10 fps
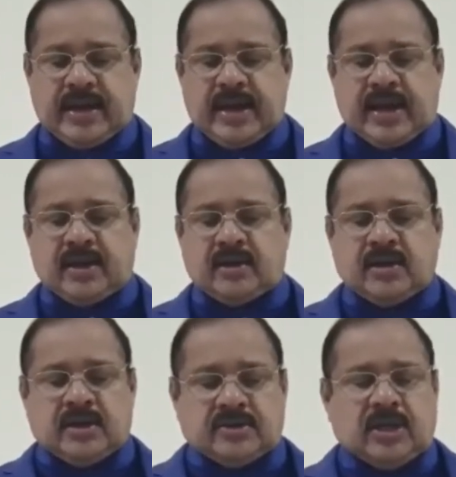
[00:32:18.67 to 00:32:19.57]

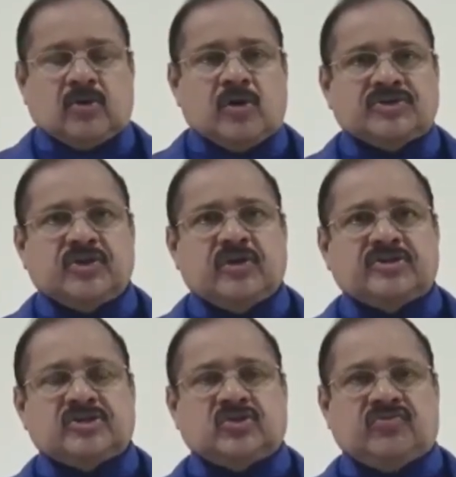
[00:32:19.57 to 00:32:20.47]
and the
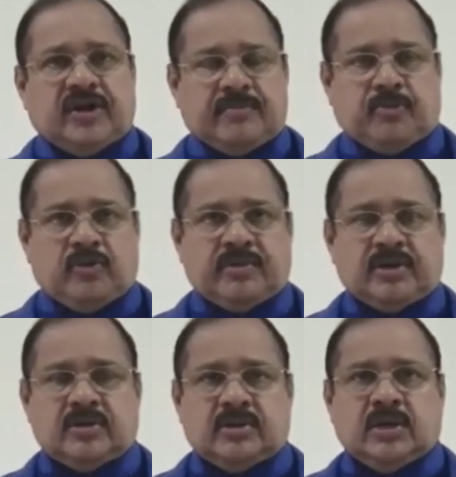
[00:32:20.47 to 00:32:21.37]
consequences of
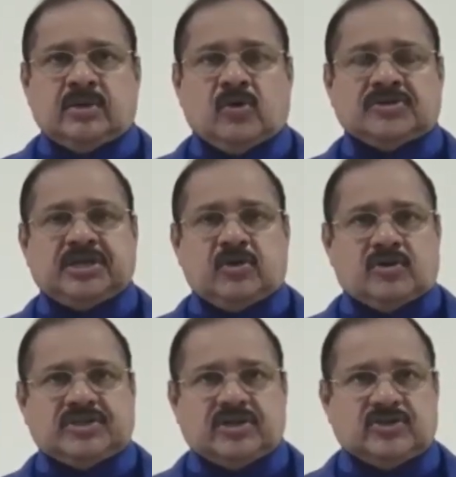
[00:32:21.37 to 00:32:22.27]
unemployment, the costs and
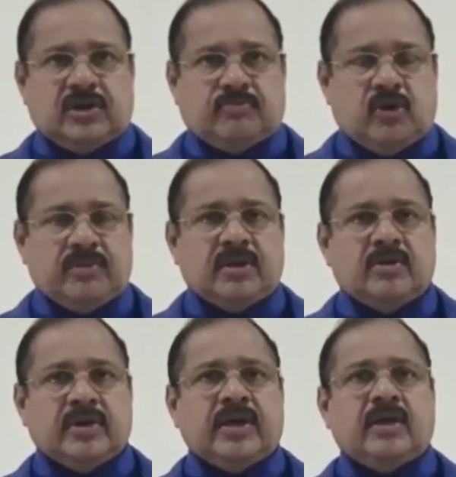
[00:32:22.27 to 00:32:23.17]
consequences of
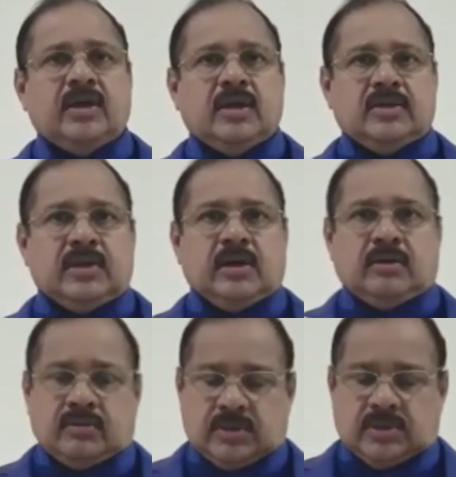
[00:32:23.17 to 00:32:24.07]
unemployment,
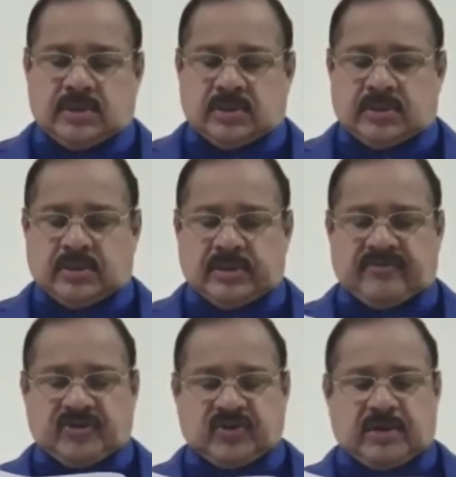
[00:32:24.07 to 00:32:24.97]
the
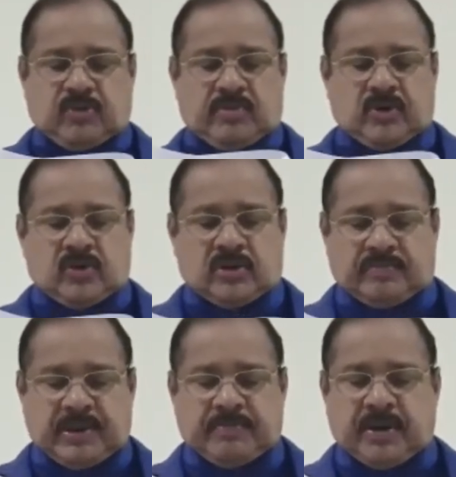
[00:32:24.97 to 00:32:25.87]
effects of unemployment on the
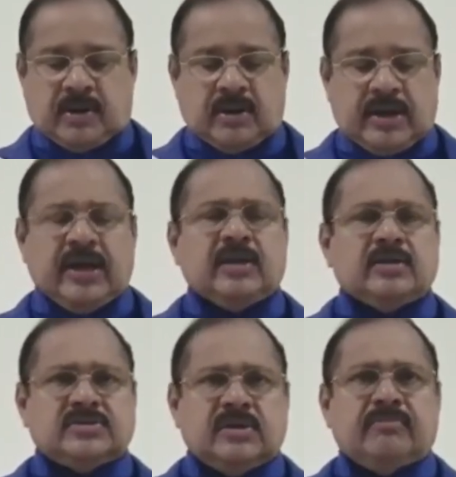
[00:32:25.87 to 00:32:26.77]
people, and
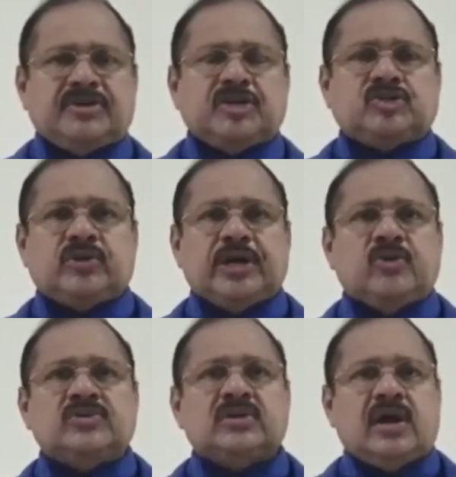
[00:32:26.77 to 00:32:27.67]
some measures to
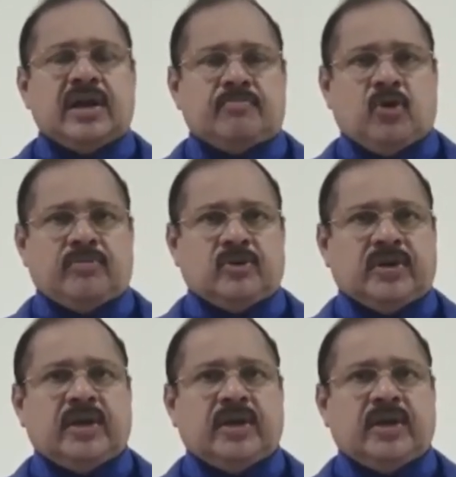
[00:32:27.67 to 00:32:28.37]
reduce unemployment,